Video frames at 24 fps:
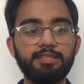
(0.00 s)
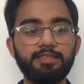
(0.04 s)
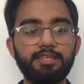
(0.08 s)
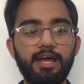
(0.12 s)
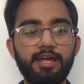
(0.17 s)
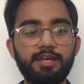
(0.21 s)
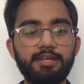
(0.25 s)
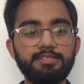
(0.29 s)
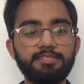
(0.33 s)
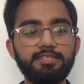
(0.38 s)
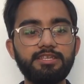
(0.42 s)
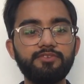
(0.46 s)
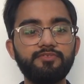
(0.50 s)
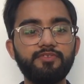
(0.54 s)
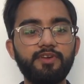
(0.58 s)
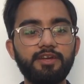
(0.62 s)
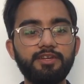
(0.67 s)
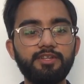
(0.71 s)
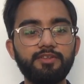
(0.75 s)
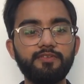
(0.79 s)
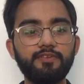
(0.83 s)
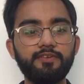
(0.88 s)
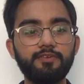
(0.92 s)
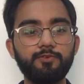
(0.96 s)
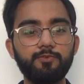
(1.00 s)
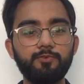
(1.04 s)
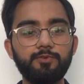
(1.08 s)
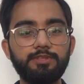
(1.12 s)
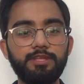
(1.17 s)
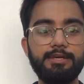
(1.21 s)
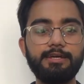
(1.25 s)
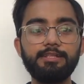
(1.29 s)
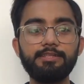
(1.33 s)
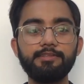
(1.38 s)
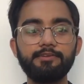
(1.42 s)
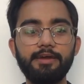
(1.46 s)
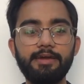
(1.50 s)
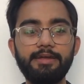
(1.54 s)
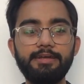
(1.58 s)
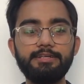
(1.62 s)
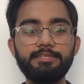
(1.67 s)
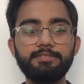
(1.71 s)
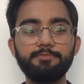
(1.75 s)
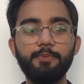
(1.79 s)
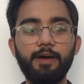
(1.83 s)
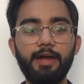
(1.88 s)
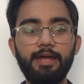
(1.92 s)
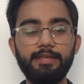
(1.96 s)
That is the effect of the rule. Legal
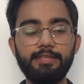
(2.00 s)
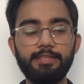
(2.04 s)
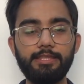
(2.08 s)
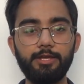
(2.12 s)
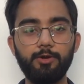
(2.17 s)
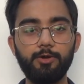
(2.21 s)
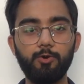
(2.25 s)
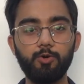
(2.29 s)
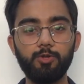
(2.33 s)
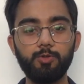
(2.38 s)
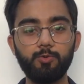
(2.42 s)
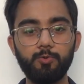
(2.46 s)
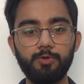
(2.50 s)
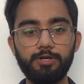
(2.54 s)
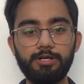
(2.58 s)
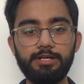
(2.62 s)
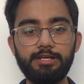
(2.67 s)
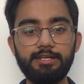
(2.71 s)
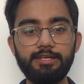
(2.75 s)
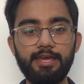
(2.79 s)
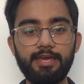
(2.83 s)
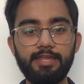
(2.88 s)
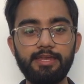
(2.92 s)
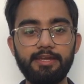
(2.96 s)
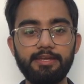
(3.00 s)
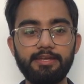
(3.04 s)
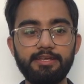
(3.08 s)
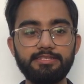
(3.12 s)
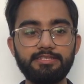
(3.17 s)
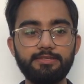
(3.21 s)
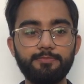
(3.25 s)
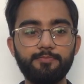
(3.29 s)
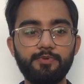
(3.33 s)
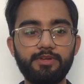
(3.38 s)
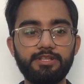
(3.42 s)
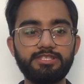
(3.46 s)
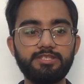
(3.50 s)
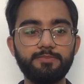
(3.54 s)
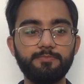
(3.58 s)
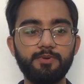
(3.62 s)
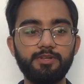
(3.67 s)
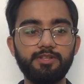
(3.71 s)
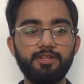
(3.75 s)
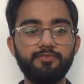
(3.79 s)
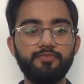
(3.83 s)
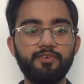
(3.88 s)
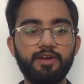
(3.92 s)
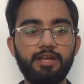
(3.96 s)
rights bind the whole world, and it is a
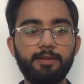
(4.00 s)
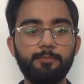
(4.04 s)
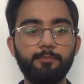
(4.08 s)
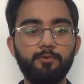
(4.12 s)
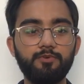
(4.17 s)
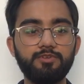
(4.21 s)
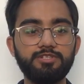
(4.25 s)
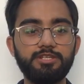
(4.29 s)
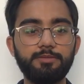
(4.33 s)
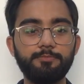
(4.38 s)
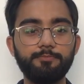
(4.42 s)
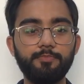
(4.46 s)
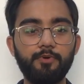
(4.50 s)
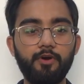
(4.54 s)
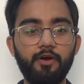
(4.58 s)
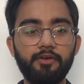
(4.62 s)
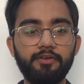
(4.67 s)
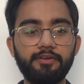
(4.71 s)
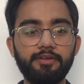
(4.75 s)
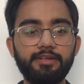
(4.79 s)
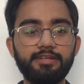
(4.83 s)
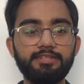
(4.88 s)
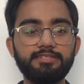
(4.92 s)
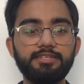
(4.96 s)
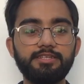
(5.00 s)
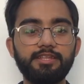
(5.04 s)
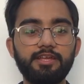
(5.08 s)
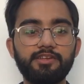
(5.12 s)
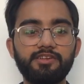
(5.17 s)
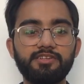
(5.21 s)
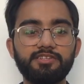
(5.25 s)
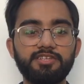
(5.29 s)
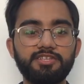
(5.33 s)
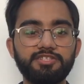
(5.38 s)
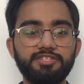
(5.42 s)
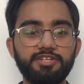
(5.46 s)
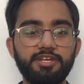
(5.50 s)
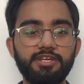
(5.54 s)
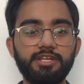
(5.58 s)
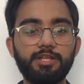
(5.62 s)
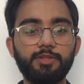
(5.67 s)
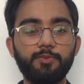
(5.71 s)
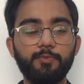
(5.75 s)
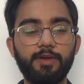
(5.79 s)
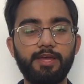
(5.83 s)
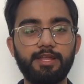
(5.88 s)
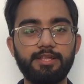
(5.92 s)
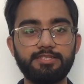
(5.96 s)
principle of utmost importance in unregistered
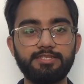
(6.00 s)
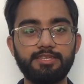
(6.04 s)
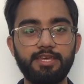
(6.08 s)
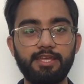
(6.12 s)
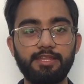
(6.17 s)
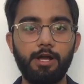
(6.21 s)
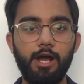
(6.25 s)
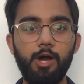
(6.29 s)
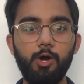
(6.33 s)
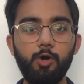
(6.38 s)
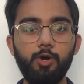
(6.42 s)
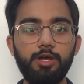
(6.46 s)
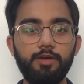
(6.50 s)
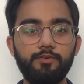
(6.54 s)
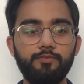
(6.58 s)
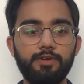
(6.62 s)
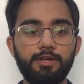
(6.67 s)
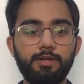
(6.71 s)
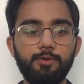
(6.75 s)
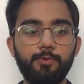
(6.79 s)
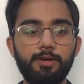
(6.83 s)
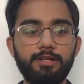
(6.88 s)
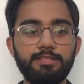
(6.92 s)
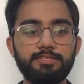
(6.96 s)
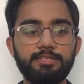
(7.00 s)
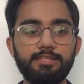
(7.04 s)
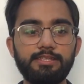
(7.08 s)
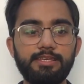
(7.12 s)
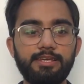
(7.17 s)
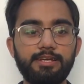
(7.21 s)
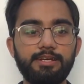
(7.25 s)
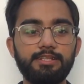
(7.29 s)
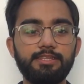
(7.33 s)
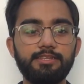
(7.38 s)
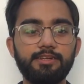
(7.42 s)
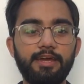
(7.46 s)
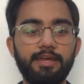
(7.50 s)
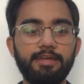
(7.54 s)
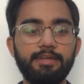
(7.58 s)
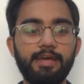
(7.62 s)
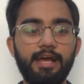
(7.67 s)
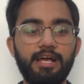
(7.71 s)
conveyancing. However, once a legal right